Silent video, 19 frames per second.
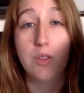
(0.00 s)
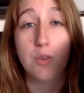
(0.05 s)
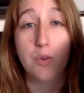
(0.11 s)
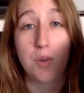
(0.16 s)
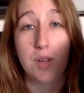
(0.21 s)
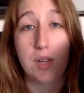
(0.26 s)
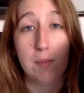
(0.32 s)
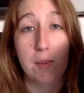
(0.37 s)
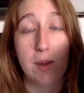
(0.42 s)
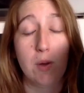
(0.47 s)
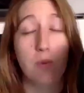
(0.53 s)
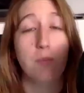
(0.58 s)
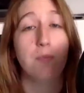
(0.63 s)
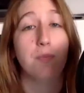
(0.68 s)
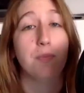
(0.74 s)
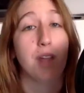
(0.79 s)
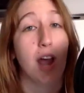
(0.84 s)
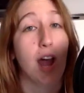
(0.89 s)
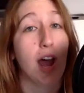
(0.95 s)
through email.
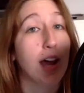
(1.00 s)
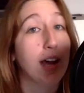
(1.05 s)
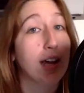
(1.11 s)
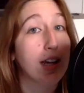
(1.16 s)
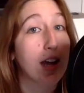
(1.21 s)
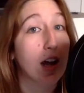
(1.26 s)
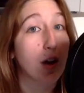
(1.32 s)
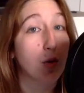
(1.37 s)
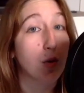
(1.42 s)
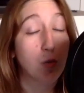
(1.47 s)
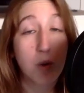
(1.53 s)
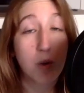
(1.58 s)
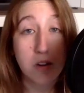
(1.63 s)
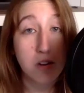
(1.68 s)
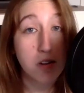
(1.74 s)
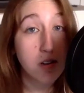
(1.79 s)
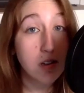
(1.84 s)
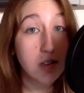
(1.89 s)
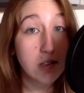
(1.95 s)
I get written
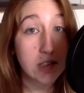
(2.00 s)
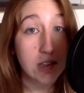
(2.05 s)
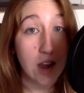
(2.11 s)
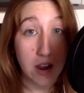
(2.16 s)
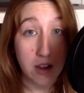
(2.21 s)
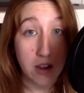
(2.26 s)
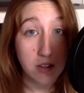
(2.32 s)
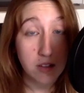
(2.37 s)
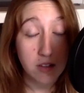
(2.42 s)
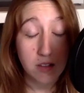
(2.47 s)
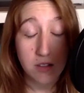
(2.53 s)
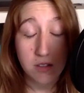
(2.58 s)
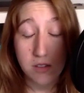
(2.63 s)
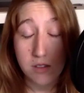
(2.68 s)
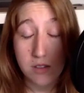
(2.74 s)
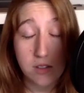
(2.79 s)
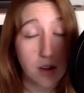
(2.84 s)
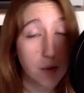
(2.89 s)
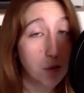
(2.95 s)
consent
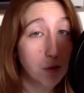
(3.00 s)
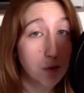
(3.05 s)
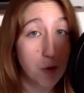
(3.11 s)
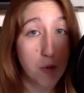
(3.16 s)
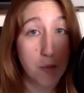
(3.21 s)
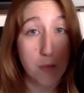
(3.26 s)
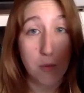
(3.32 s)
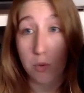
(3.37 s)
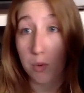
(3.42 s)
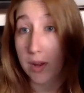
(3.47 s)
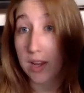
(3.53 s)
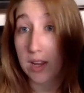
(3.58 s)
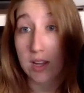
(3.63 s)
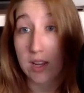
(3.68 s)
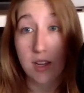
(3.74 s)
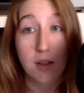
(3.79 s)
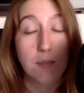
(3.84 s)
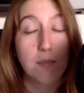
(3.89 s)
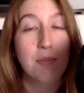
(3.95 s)
some form or
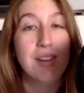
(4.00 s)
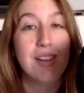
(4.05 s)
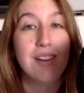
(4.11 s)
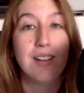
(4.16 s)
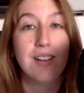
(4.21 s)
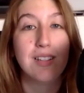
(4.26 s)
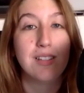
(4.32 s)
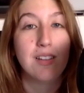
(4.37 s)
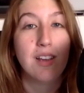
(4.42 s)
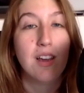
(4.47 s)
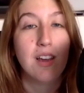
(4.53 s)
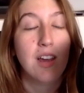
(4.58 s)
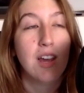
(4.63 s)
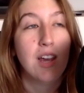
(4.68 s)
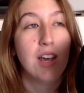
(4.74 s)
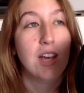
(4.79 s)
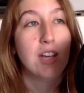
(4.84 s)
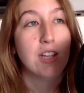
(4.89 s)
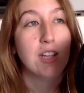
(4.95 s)
way, because
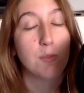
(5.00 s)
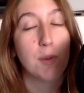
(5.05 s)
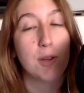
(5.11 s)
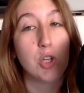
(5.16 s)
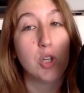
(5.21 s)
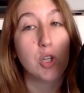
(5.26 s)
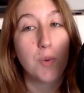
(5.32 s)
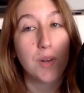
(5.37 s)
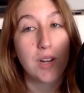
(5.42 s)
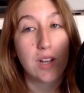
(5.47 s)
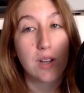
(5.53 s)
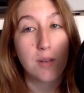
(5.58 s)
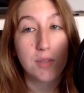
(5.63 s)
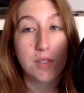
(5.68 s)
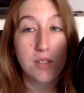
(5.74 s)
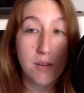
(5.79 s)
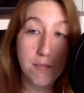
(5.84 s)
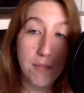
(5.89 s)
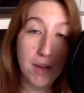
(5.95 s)
especially when it comes
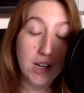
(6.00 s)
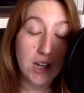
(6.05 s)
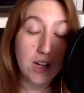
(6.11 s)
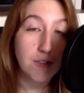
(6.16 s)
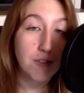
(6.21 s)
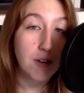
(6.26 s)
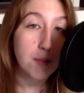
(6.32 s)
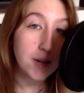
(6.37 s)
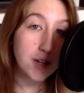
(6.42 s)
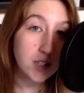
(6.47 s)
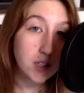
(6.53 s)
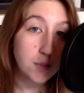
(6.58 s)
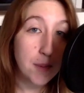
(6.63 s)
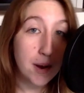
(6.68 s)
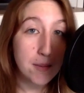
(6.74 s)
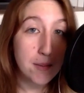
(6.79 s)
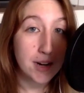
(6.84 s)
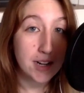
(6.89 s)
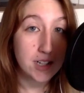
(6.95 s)
to money, if I'm going to
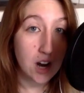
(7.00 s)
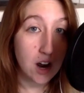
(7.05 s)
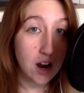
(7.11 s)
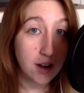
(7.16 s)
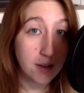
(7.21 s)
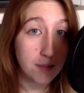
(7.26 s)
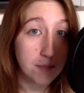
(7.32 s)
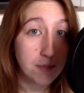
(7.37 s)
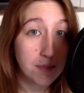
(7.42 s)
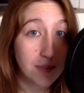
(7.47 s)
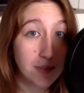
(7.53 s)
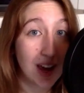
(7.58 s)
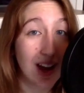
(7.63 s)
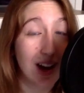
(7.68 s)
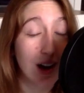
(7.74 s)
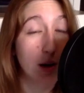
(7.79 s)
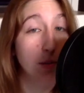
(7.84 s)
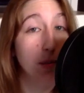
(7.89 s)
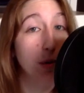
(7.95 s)
spend my time and
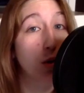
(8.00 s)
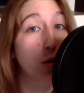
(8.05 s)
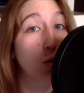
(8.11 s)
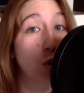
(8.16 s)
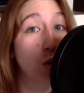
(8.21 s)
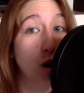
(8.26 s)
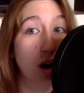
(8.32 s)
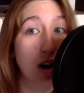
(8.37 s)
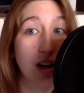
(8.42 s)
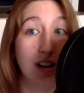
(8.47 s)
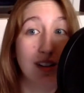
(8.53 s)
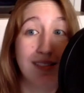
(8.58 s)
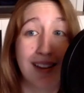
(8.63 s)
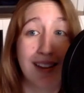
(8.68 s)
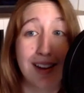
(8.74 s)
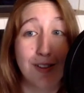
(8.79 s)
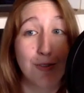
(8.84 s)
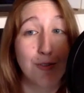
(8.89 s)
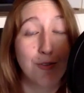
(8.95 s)
I'm going to work
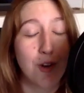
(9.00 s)
like